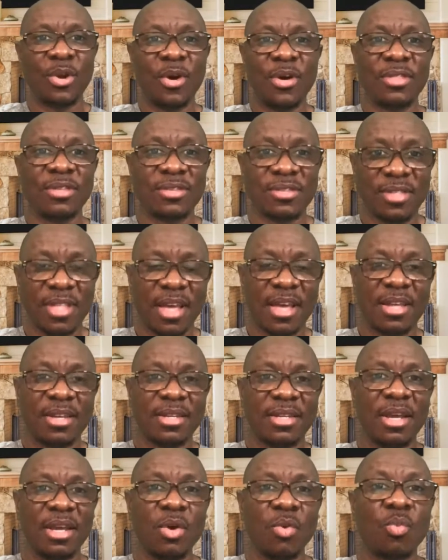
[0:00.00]

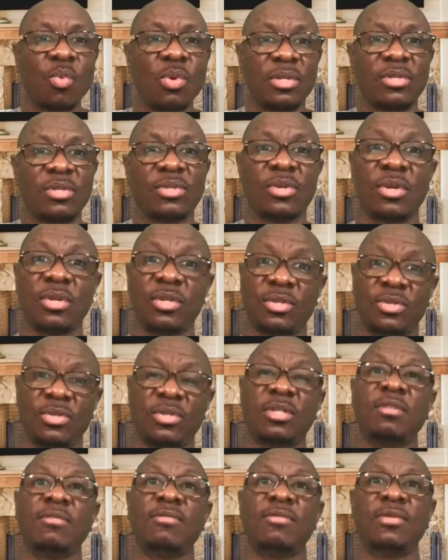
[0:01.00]
understand what is going to
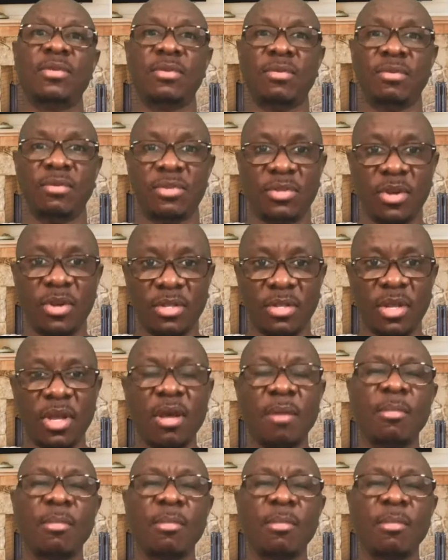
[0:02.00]
give you the result.